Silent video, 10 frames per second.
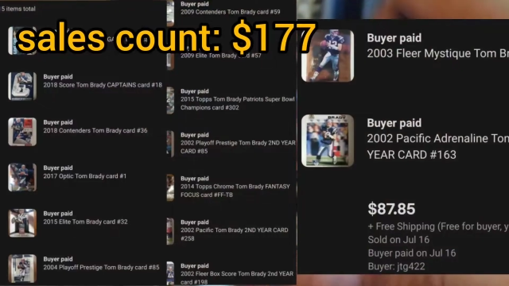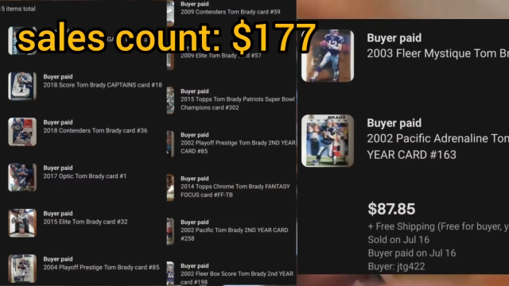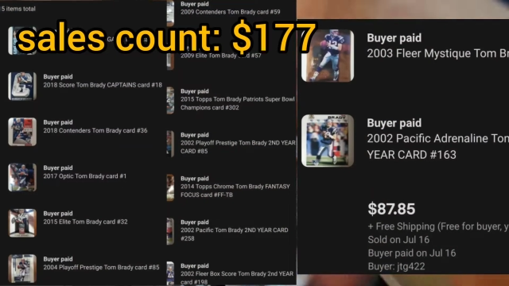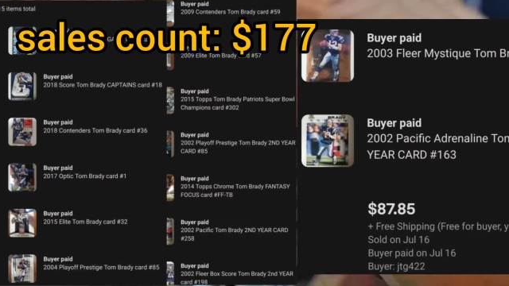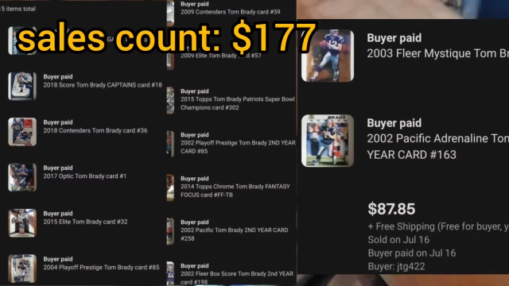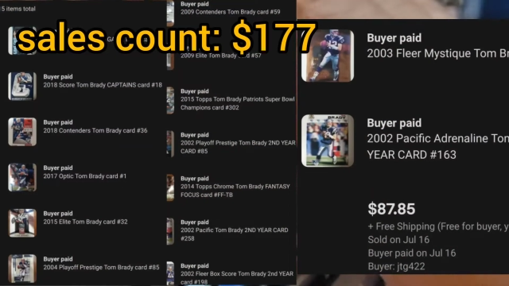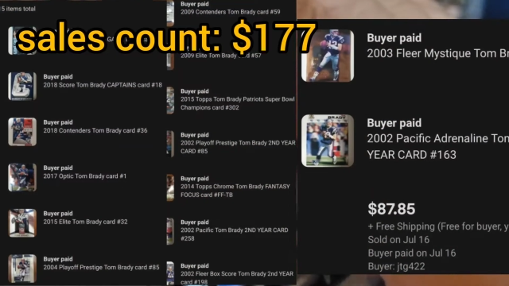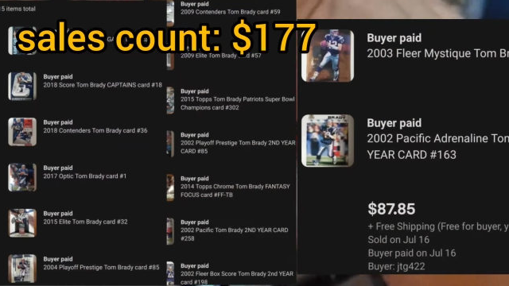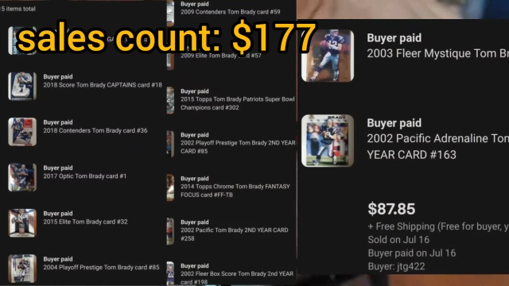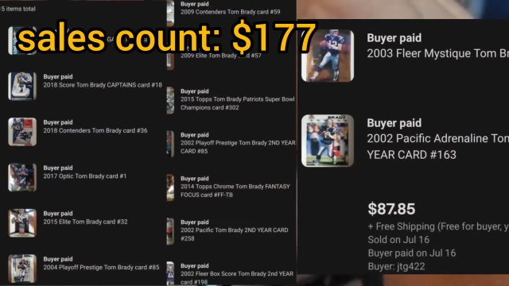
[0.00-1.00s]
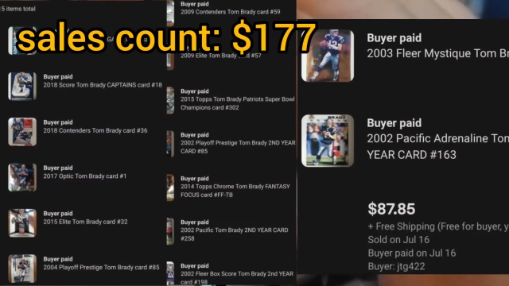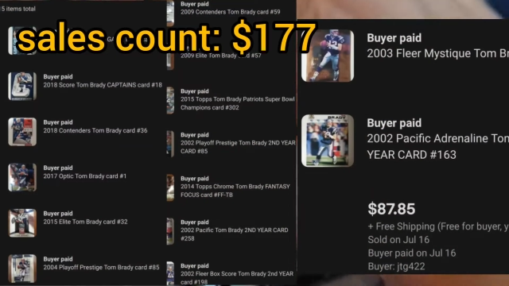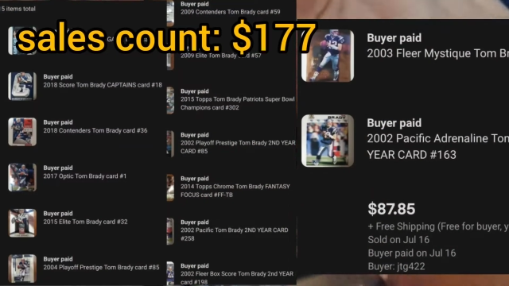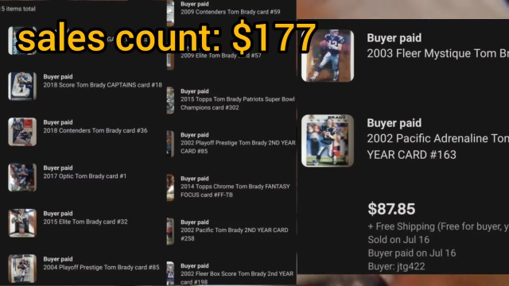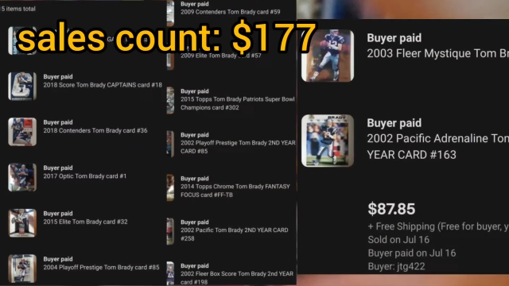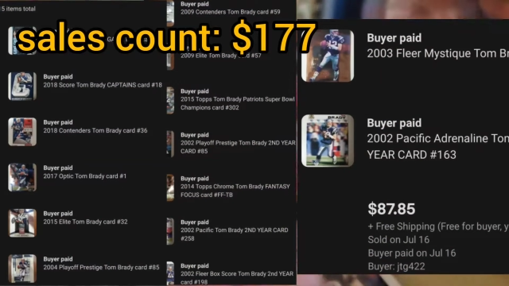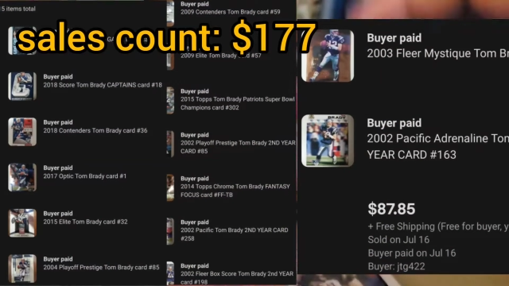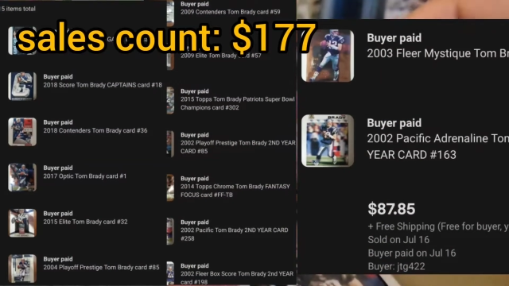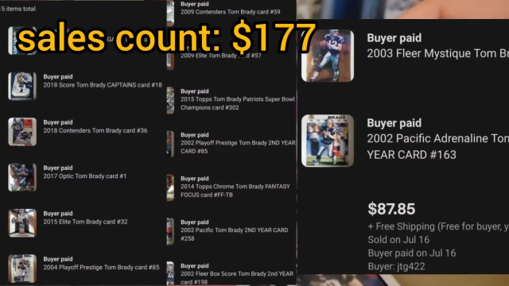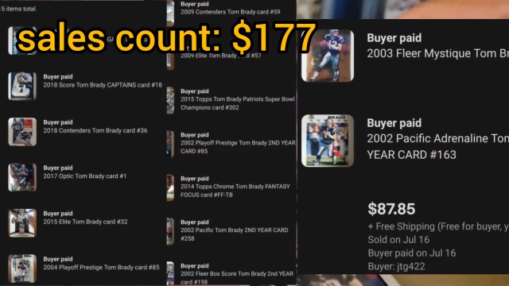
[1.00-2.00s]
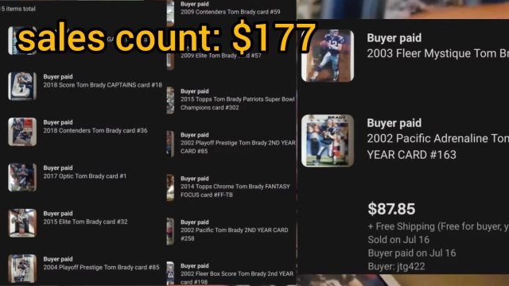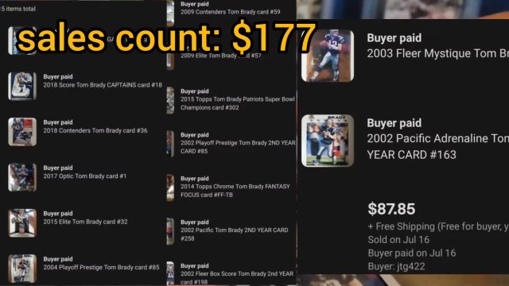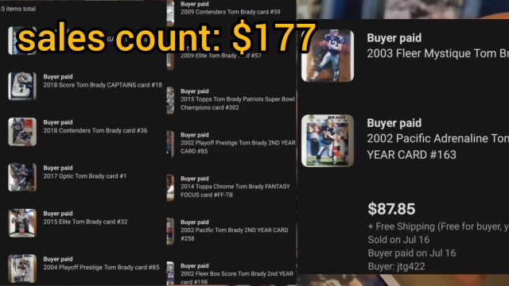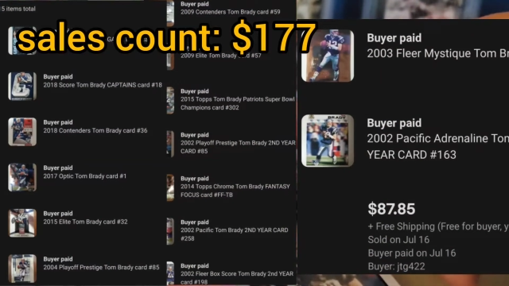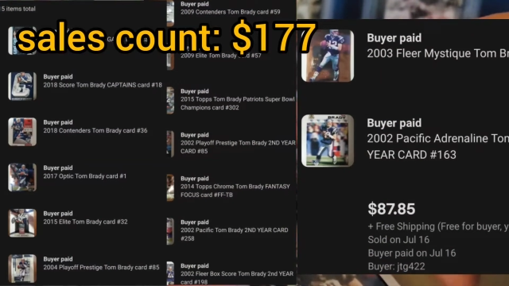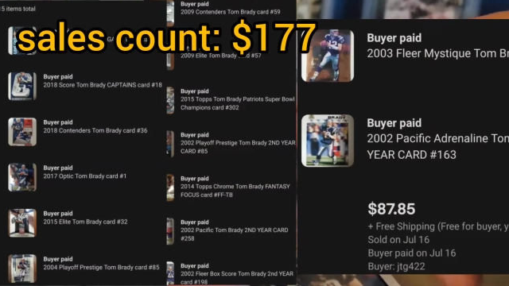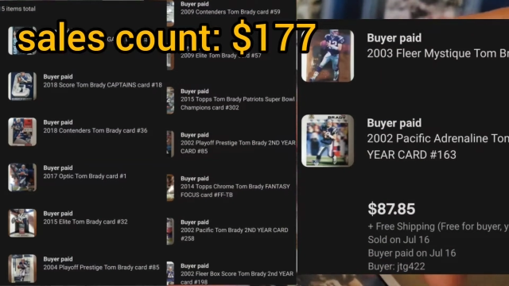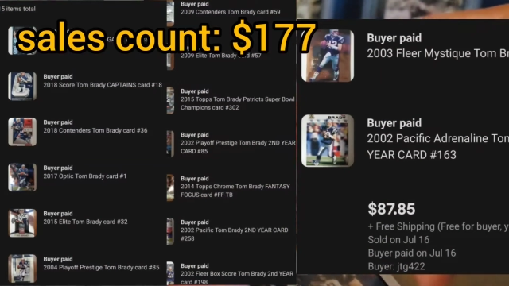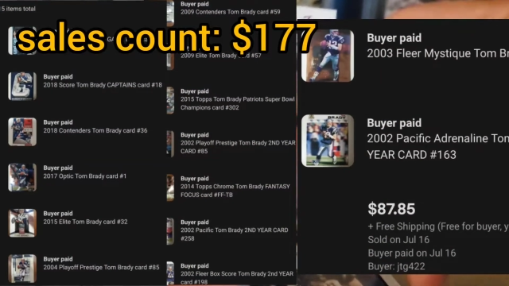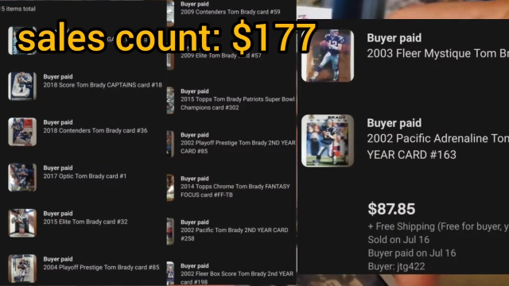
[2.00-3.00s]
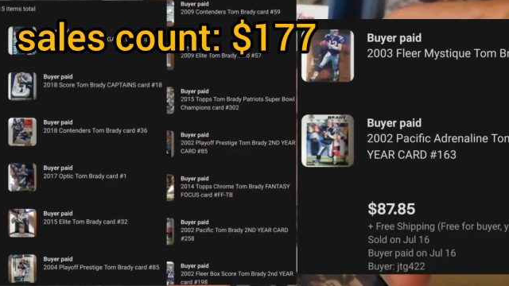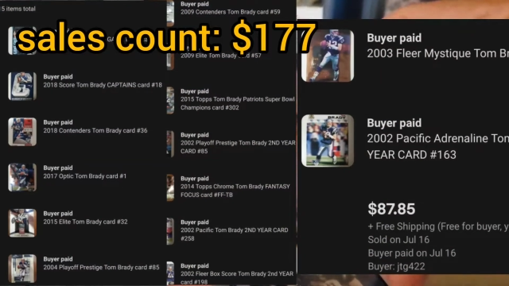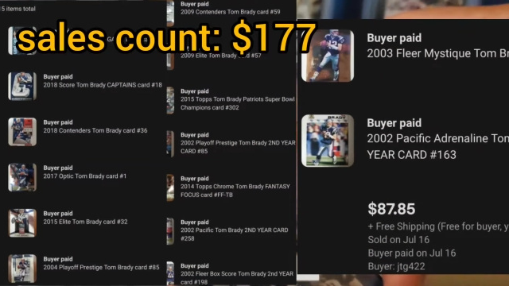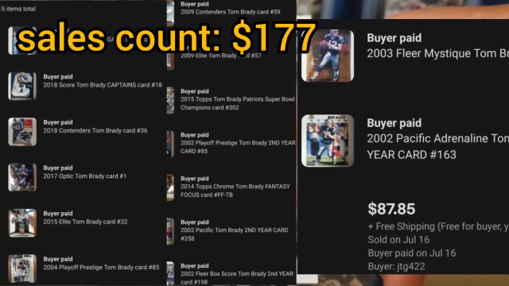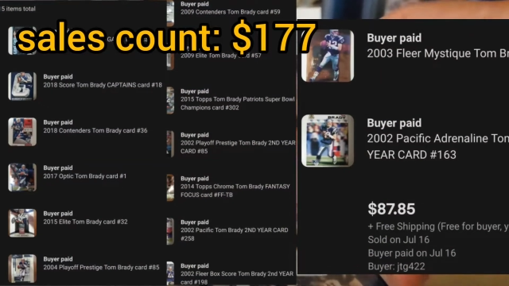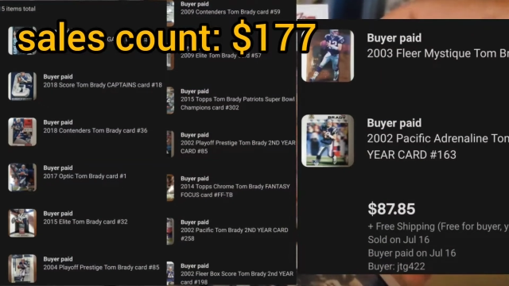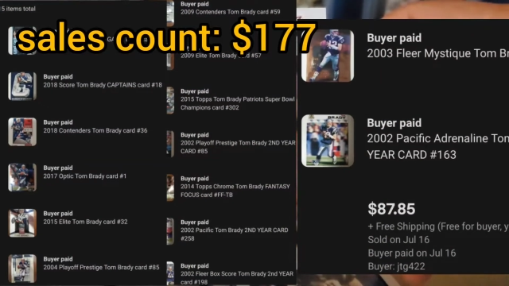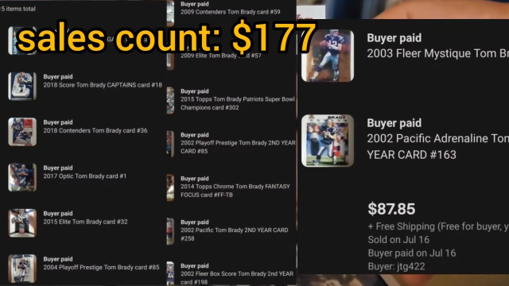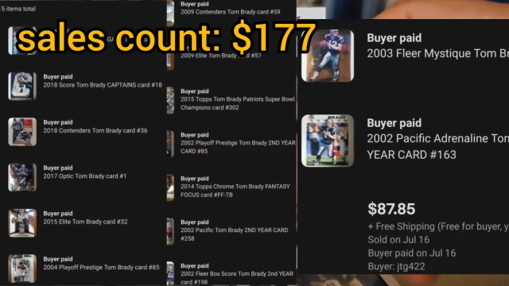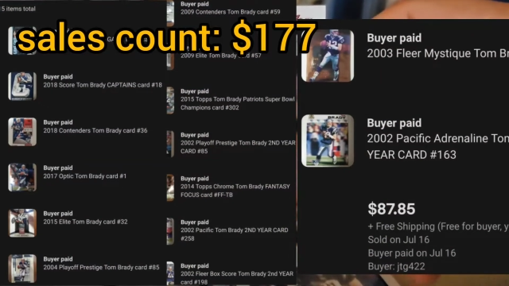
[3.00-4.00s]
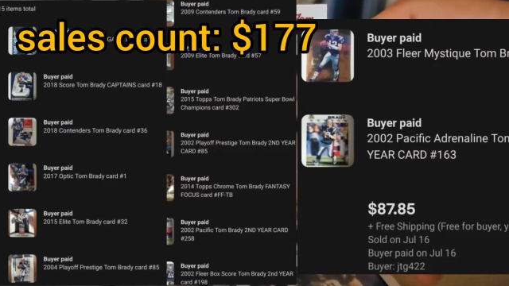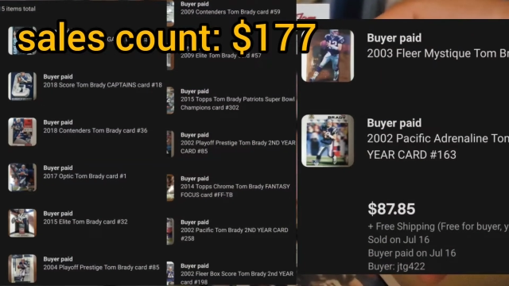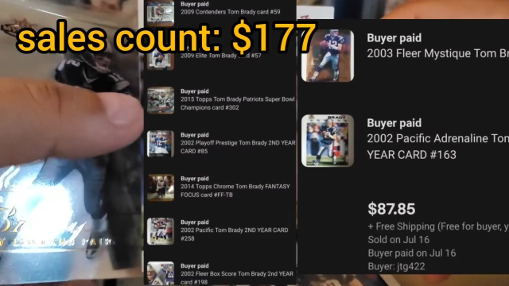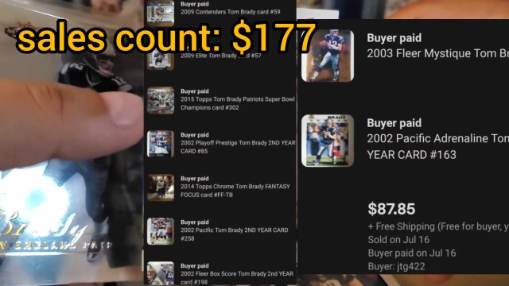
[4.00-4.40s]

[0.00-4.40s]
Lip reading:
(no speaker visible)